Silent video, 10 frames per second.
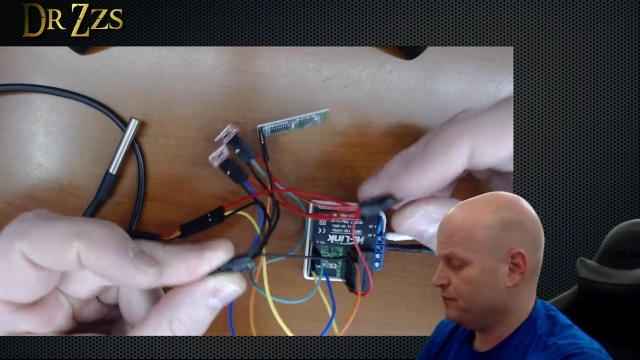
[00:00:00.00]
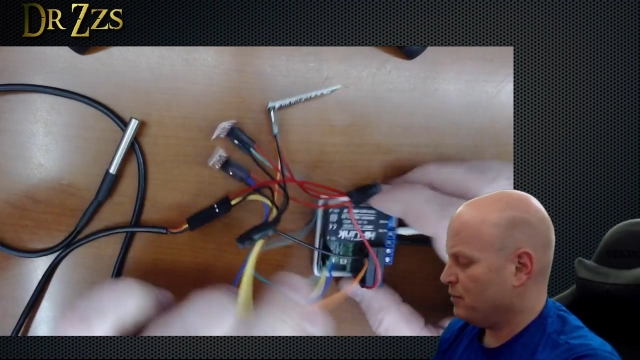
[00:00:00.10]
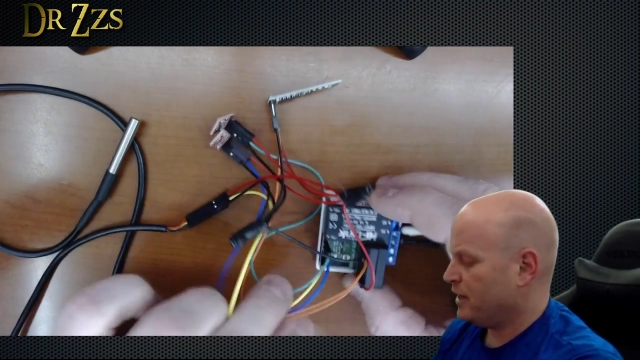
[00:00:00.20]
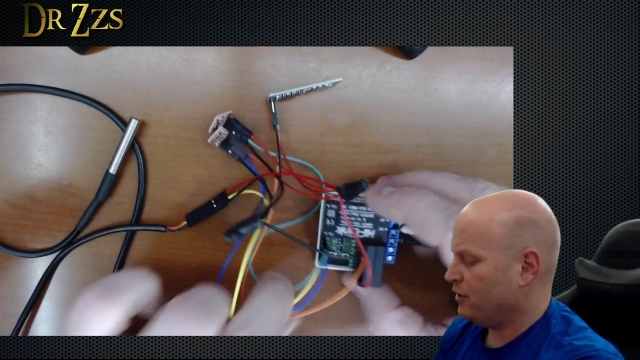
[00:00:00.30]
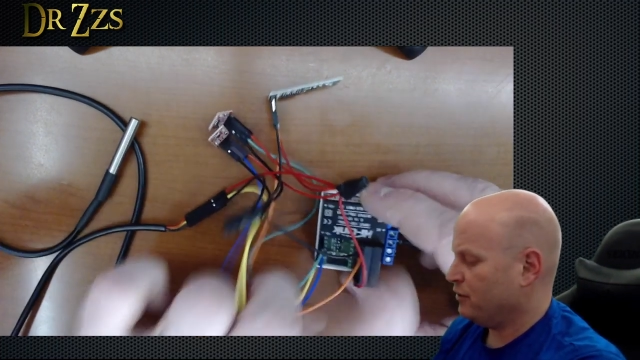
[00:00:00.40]

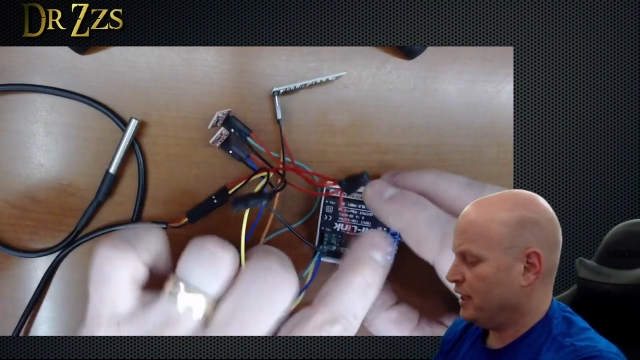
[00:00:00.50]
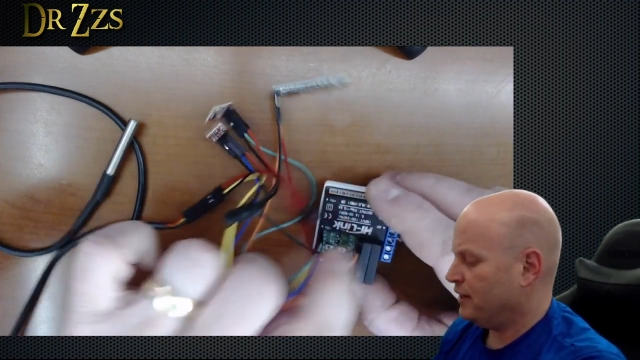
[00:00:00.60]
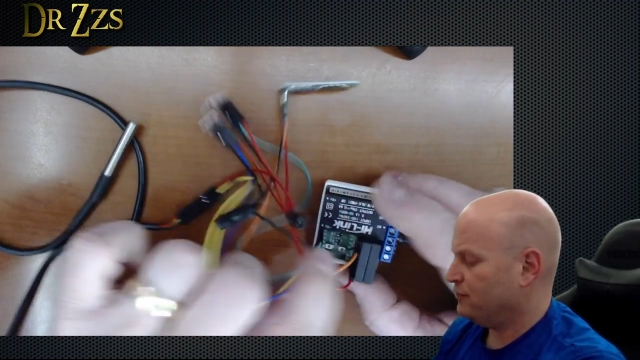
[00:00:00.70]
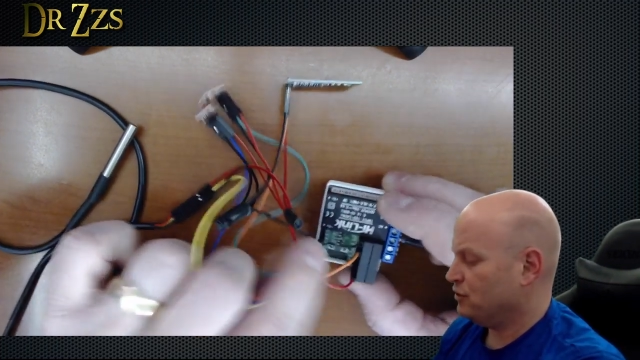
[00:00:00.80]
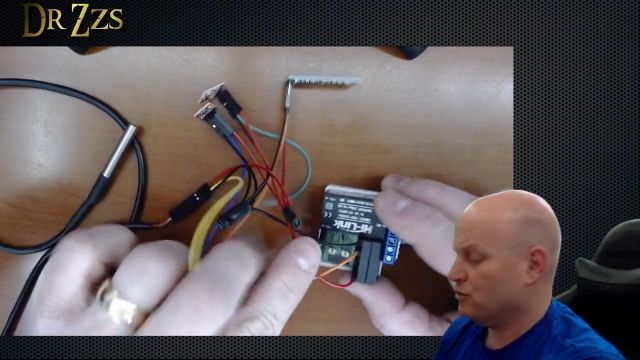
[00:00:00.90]
That way I only
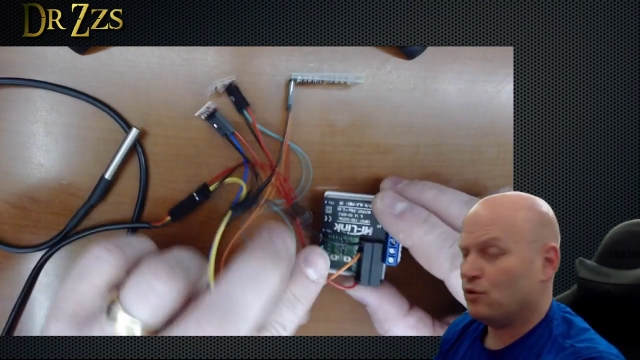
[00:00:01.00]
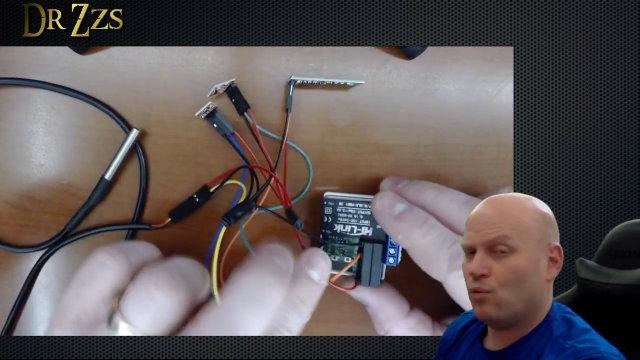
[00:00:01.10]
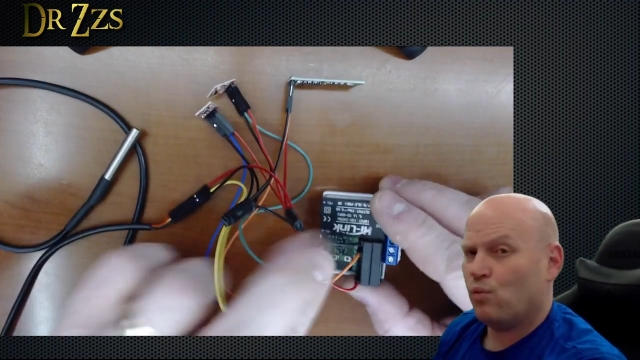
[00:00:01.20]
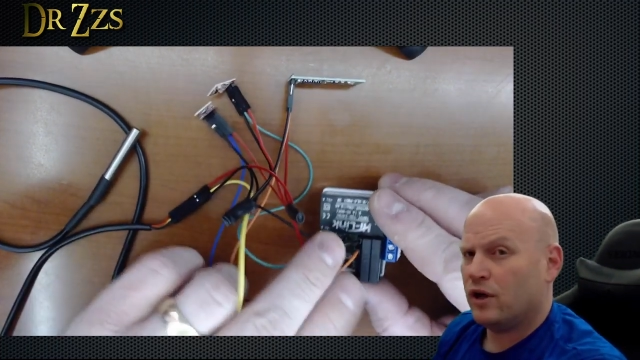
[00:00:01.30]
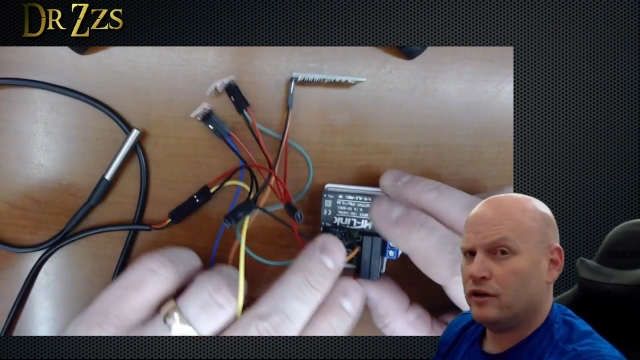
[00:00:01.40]
have to go to
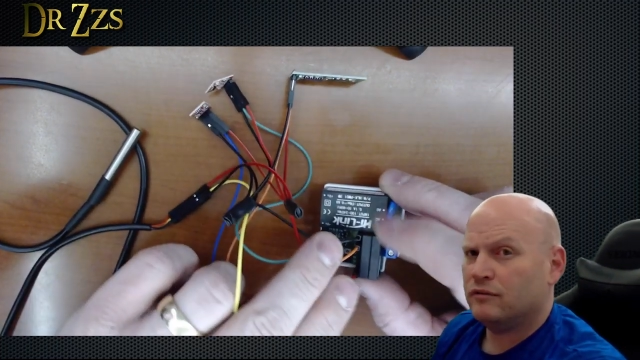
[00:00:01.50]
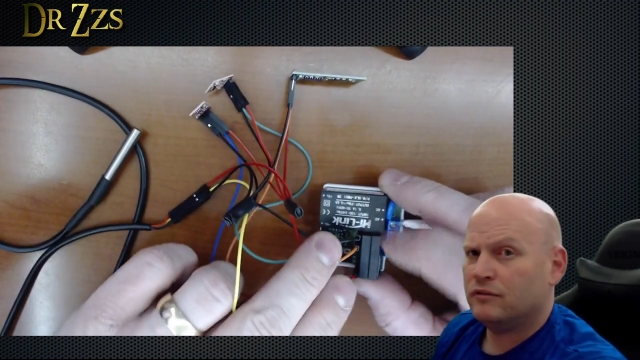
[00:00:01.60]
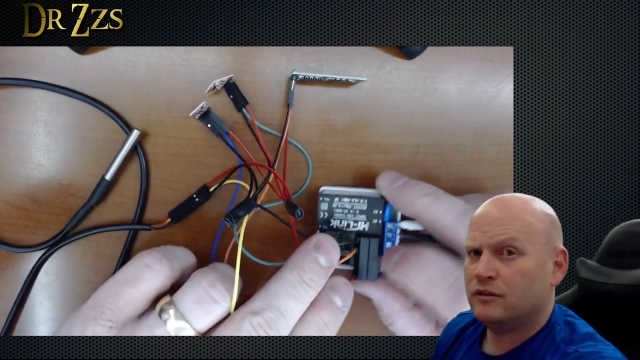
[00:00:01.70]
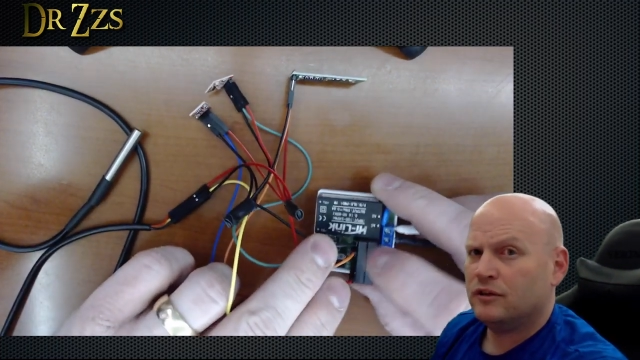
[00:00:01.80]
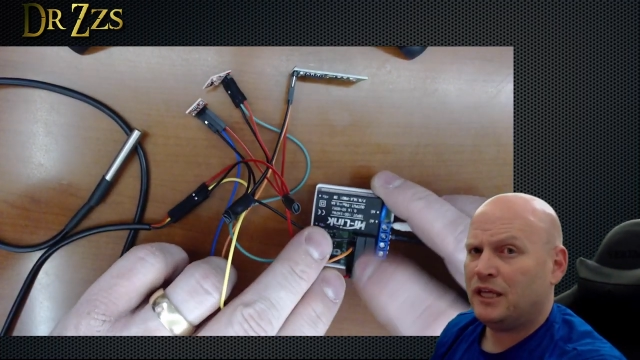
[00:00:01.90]
one
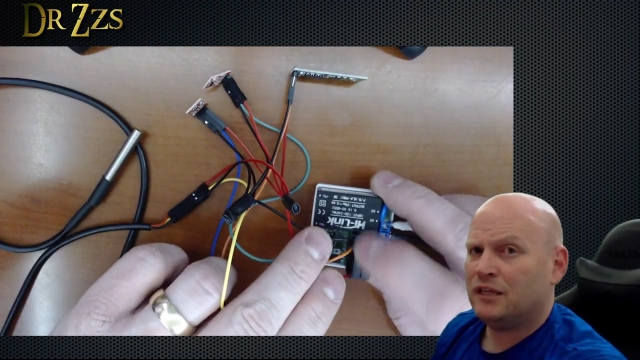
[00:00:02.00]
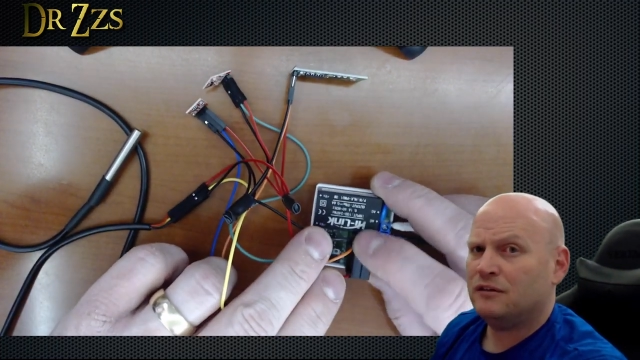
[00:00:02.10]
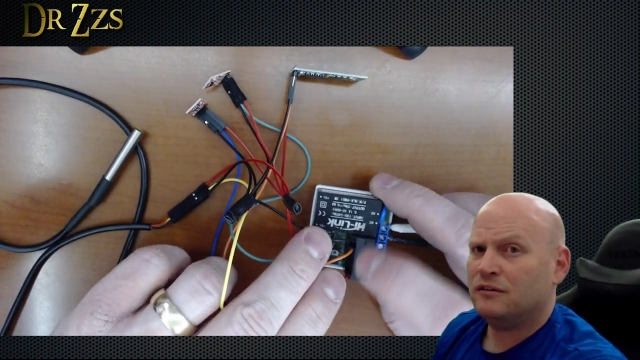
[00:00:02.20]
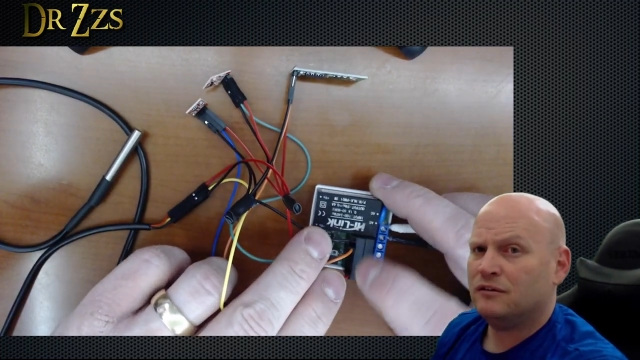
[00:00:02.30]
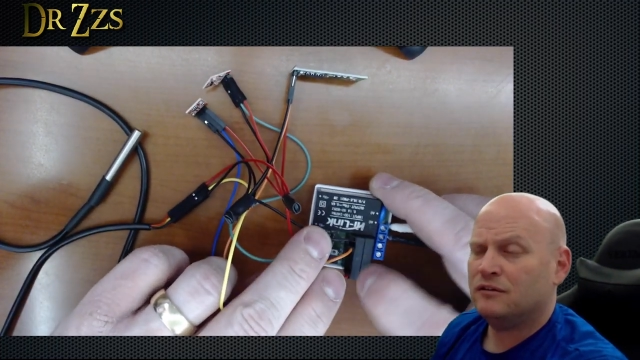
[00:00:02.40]

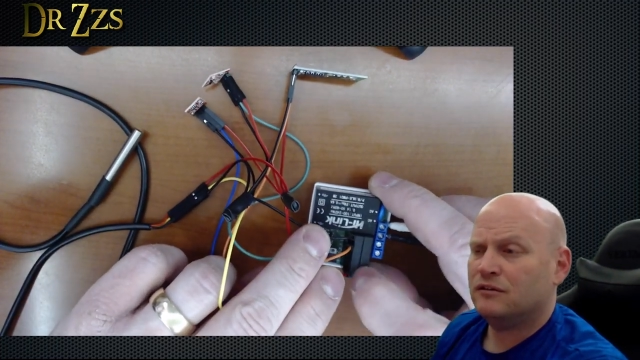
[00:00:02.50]
pin